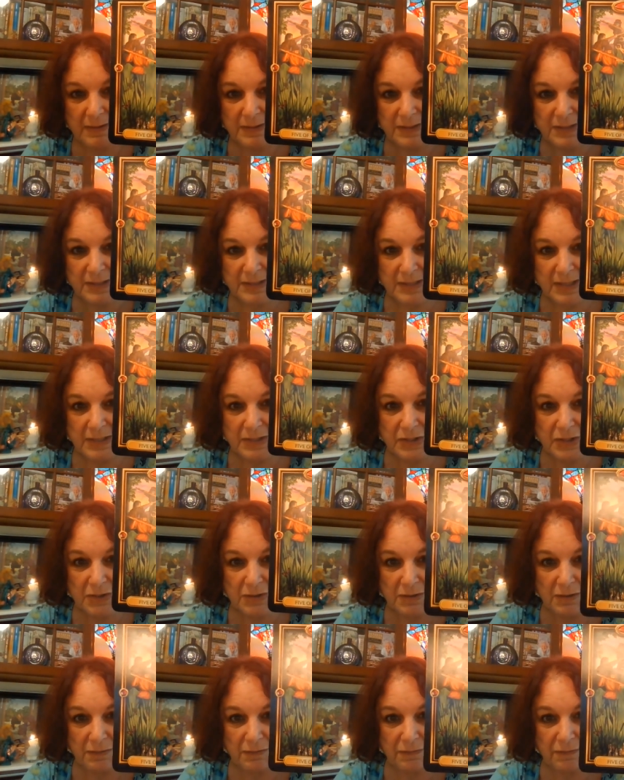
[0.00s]
is this
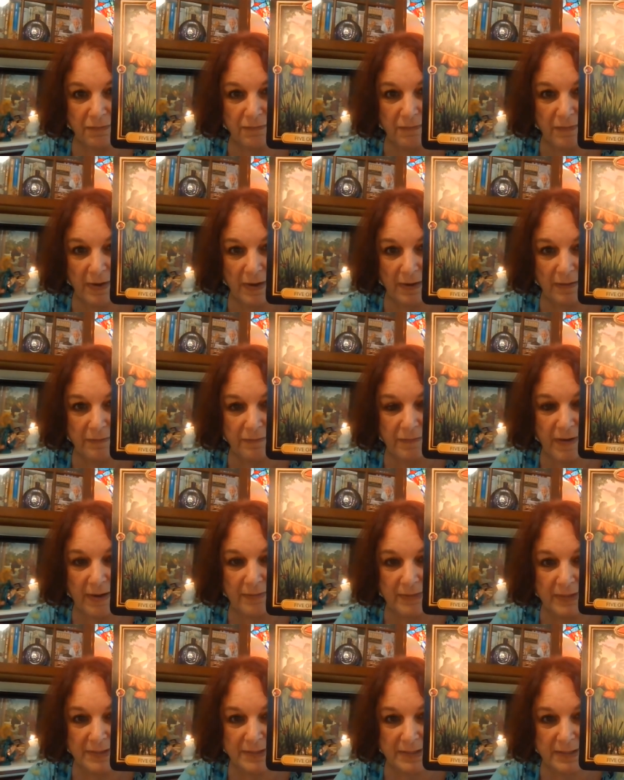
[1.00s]
internal uh,
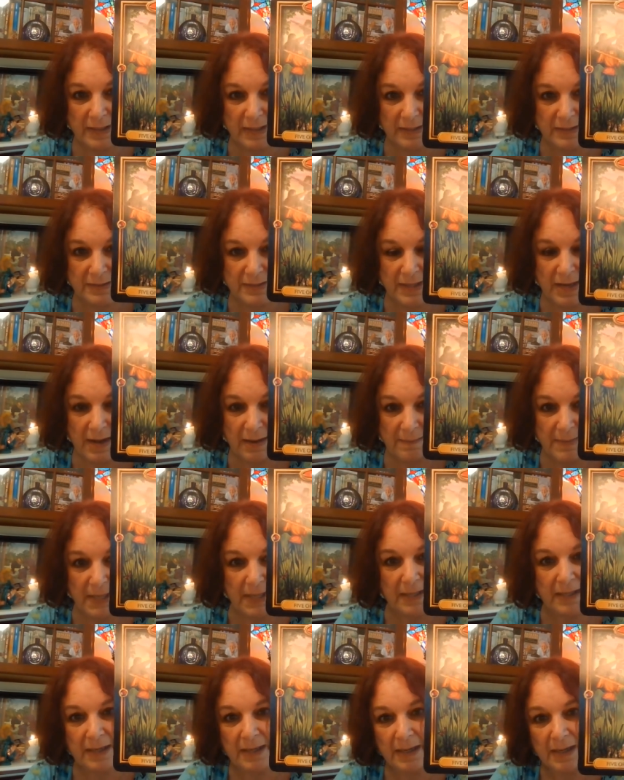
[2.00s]
fight that's that's
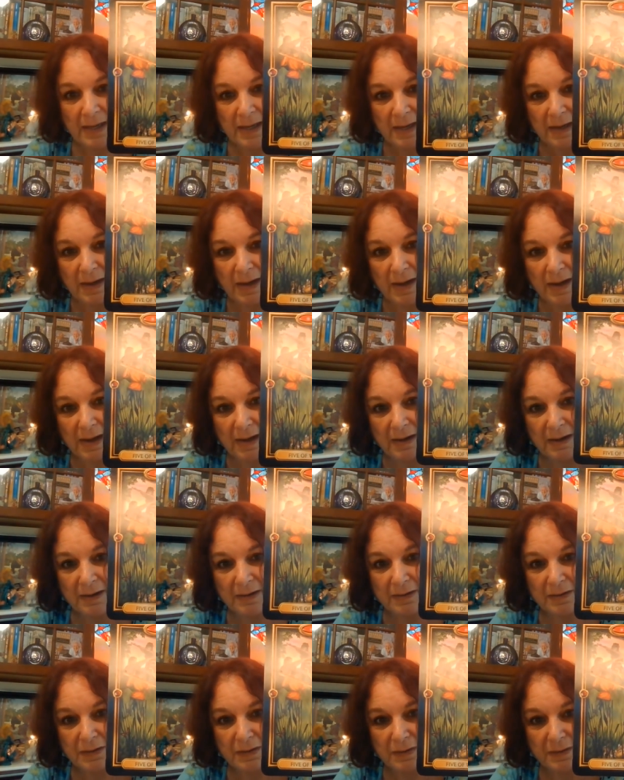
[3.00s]
coming. Uh,
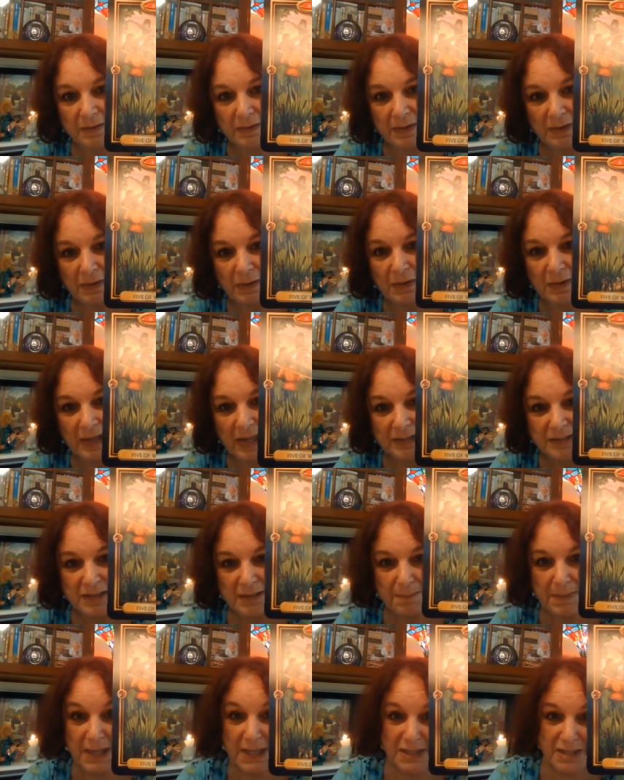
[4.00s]
who, you know, who gets
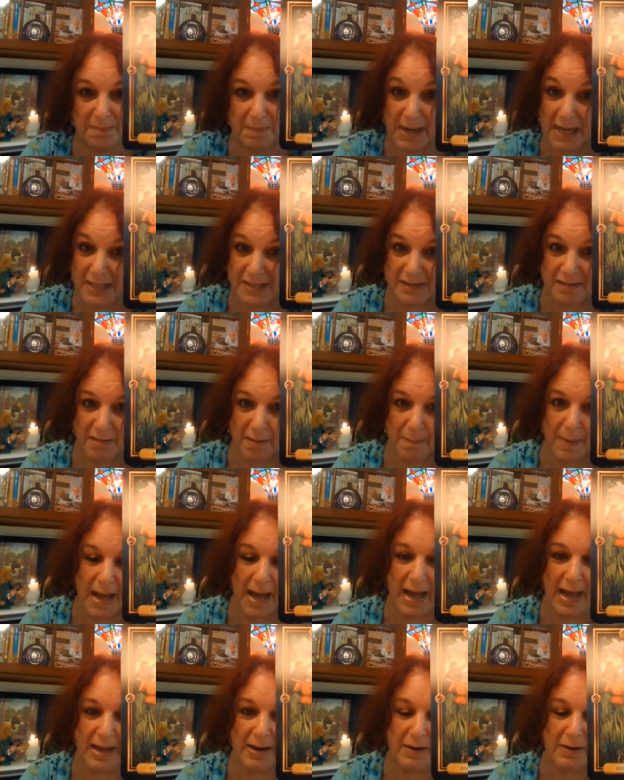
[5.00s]
the biggest piece of the
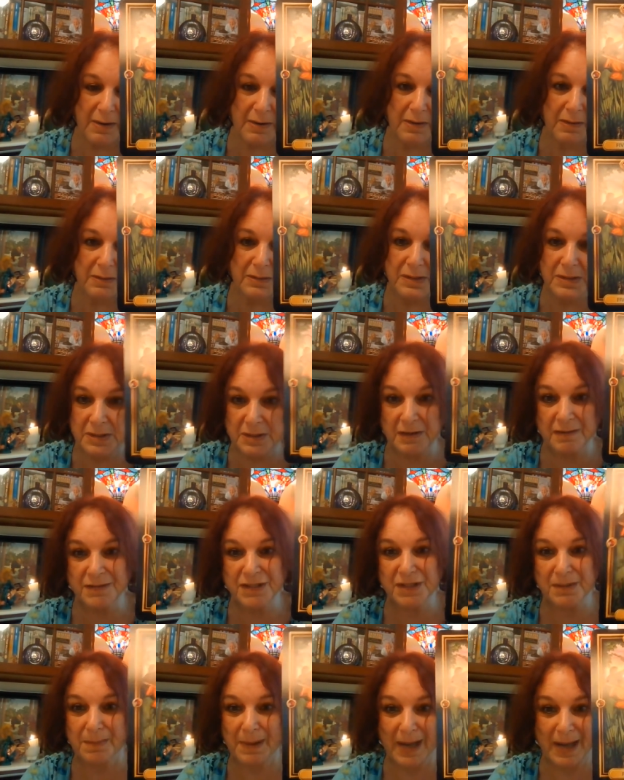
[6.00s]
pie, or who
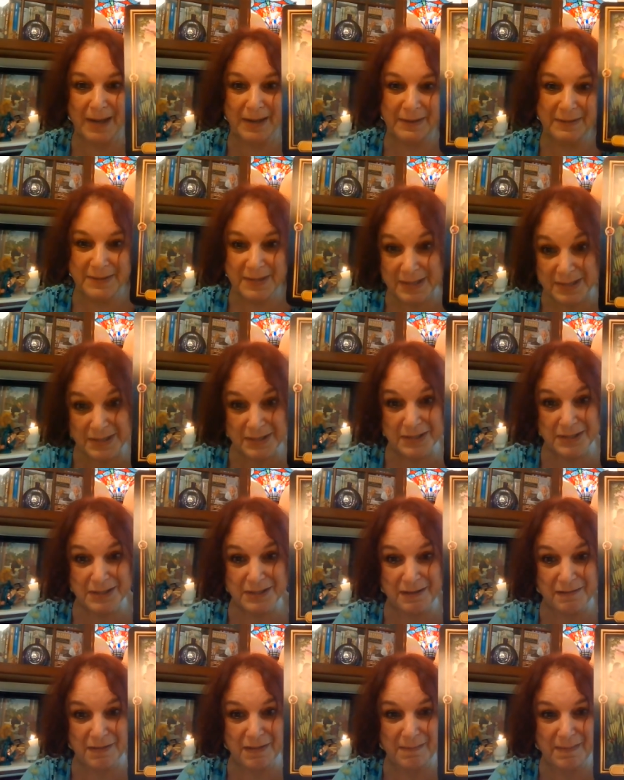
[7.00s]
deserves the pie, and who doesn't
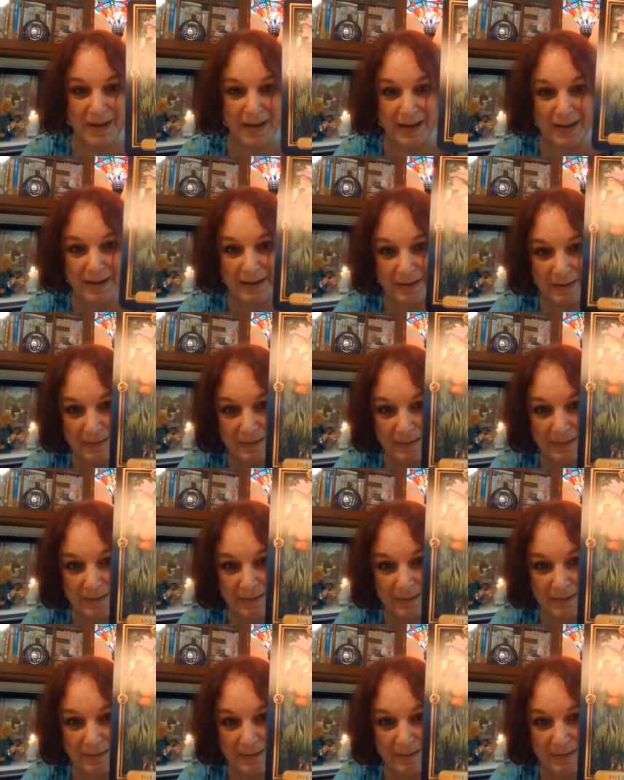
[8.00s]
deserve the pie.